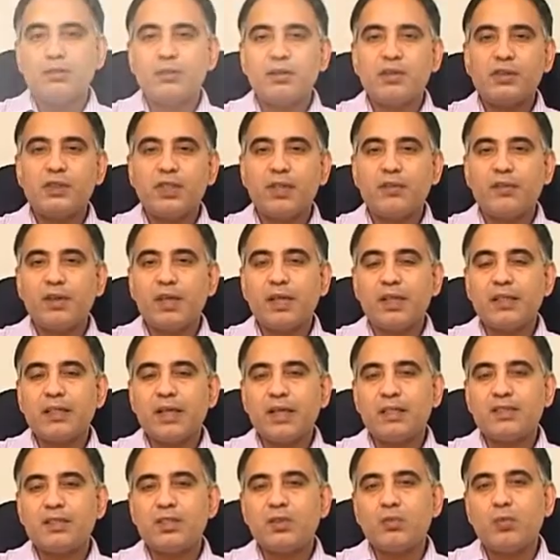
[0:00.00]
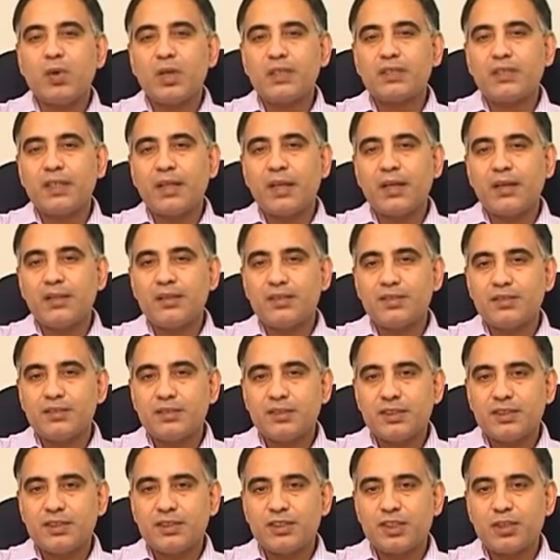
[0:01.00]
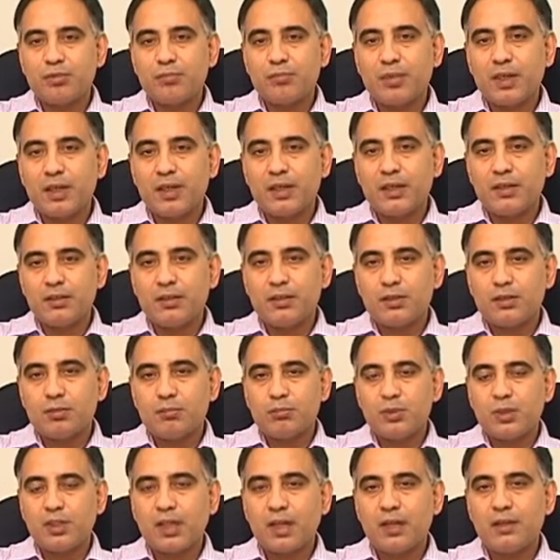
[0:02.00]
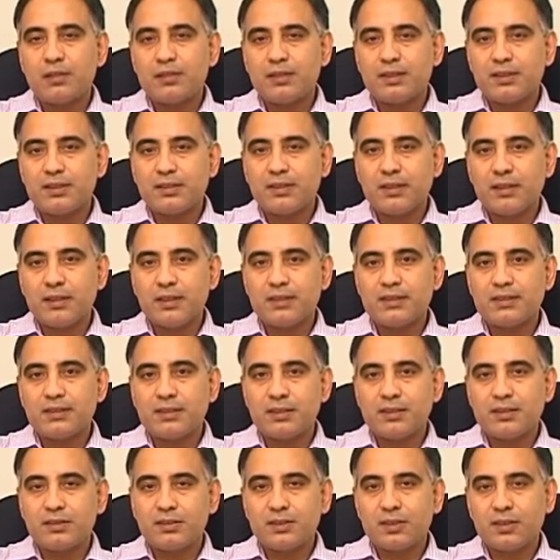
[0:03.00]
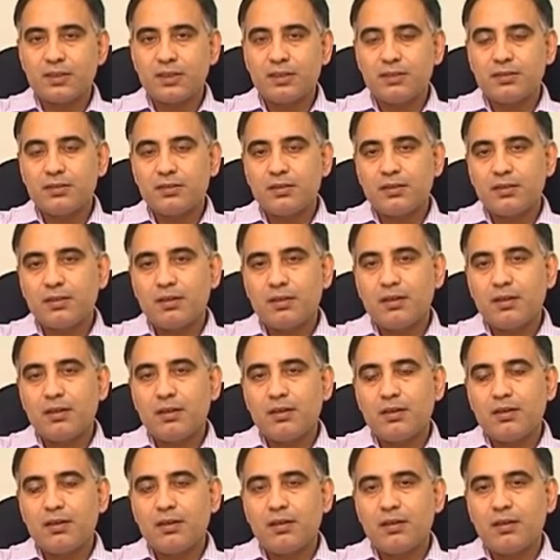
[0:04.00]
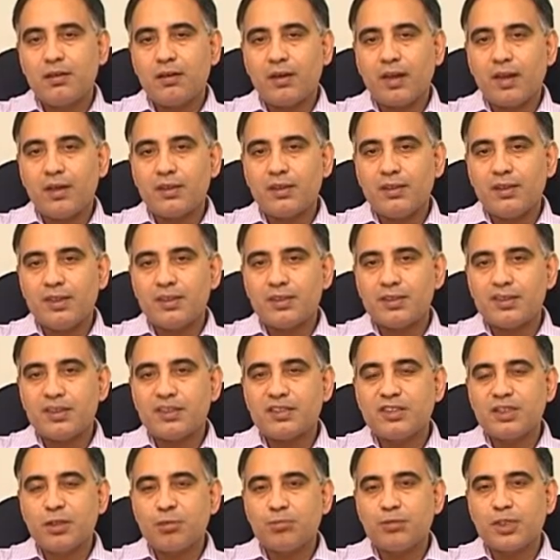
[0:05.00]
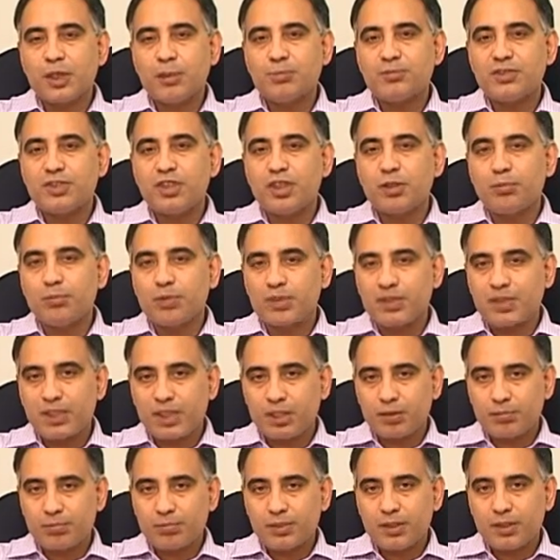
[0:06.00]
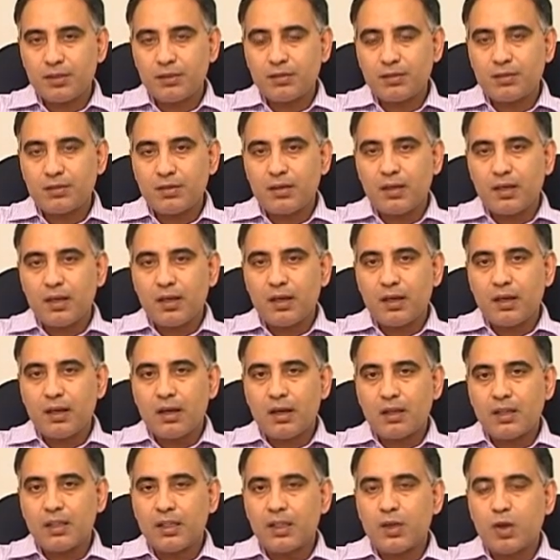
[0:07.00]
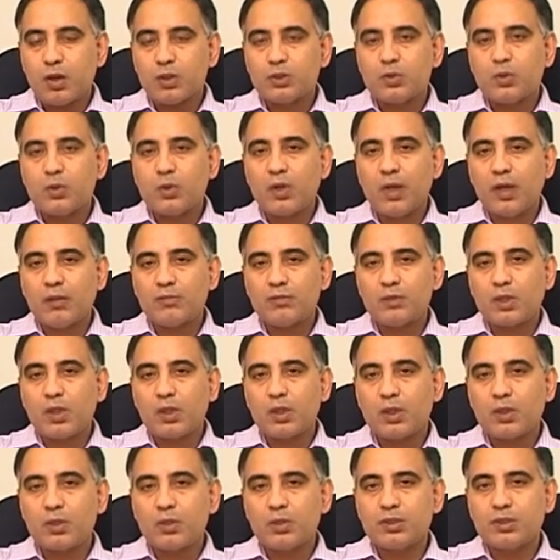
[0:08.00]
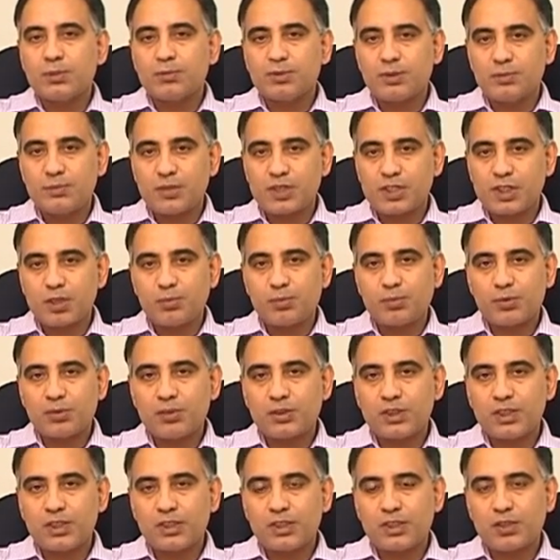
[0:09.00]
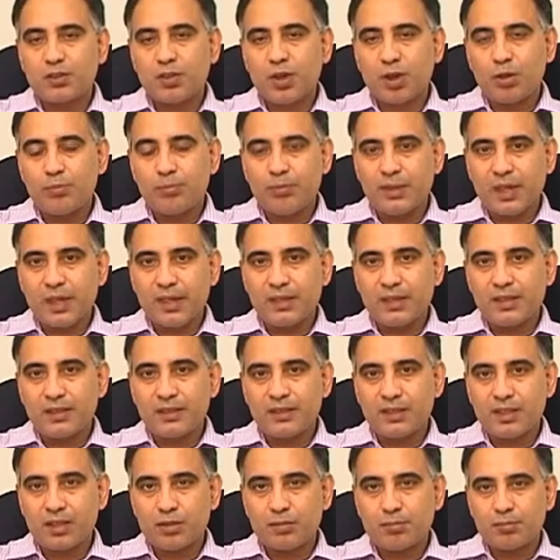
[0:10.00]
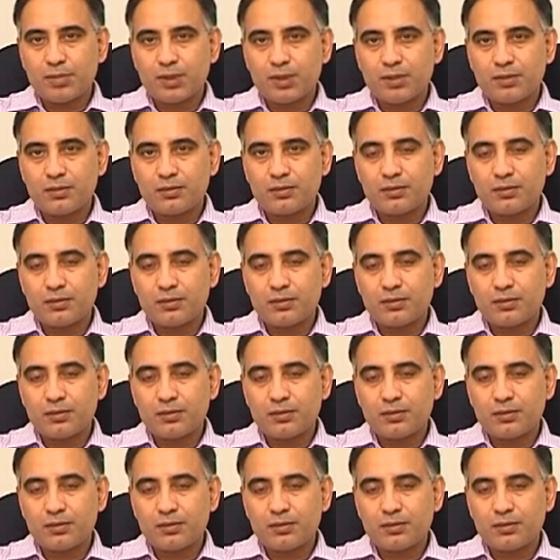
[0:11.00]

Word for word: Cervical cancer once again is treated by modalities like surgery, radiation, sometimes chemotherapy and they also have to undergo some special procedure called brachytherapy.